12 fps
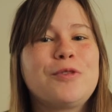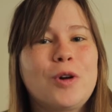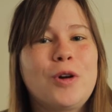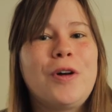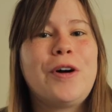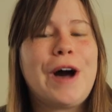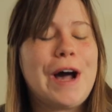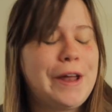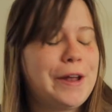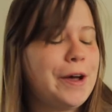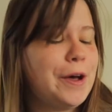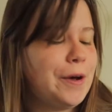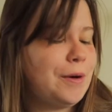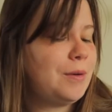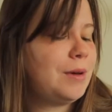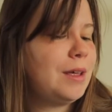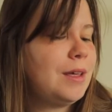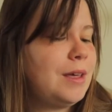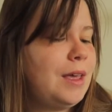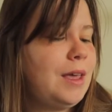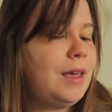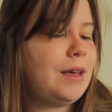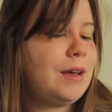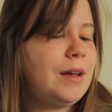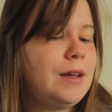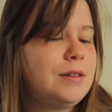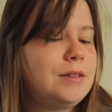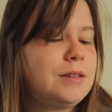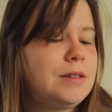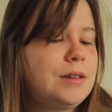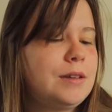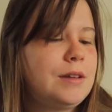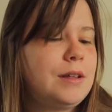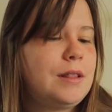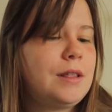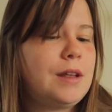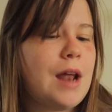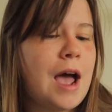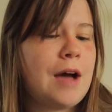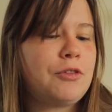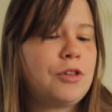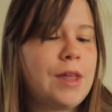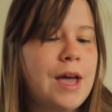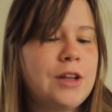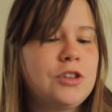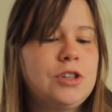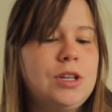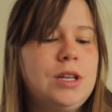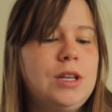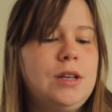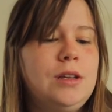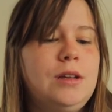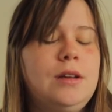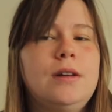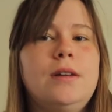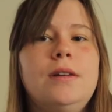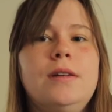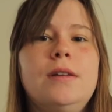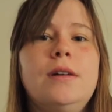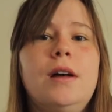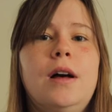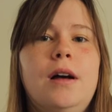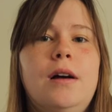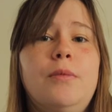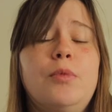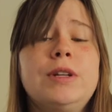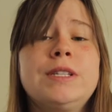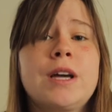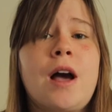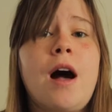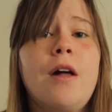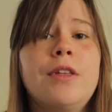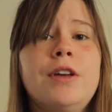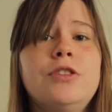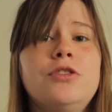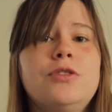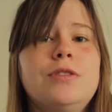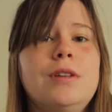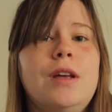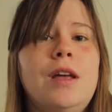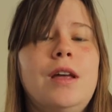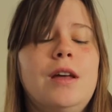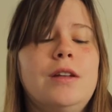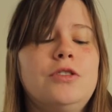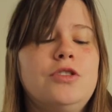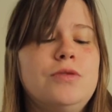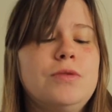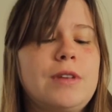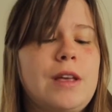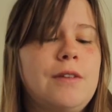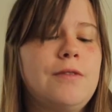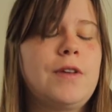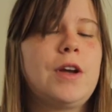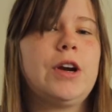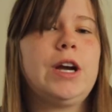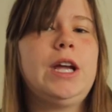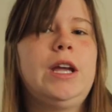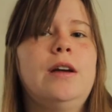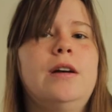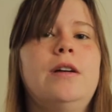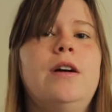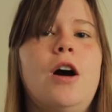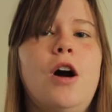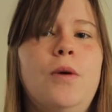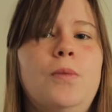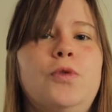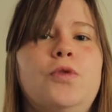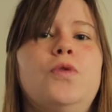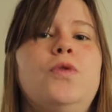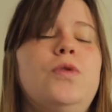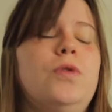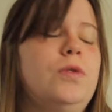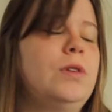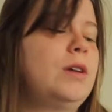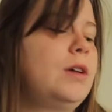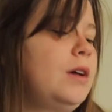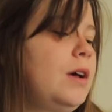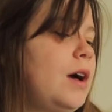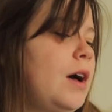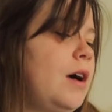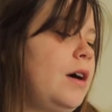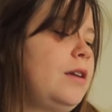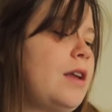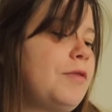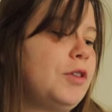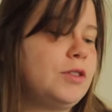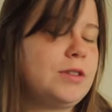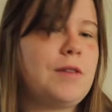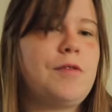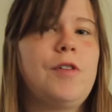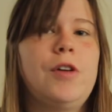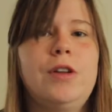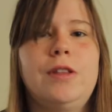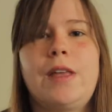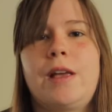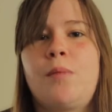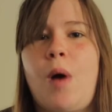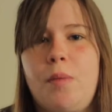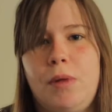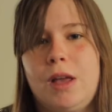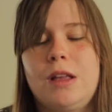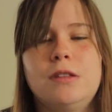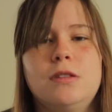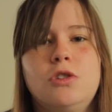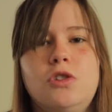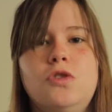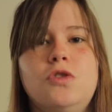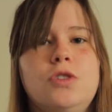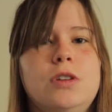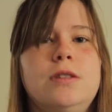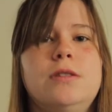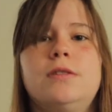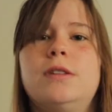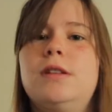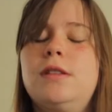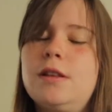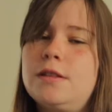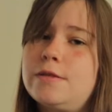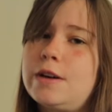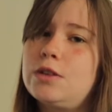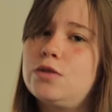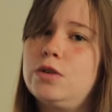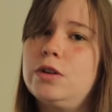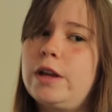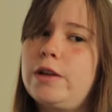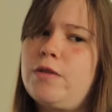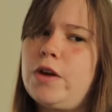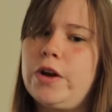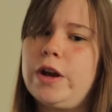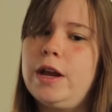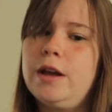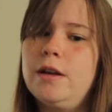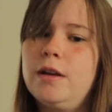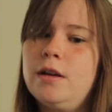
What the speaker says: rural Idaho, and then after that she went to college, and she was like very homeschooled, never set foot in like public institutions and things of that sort, like very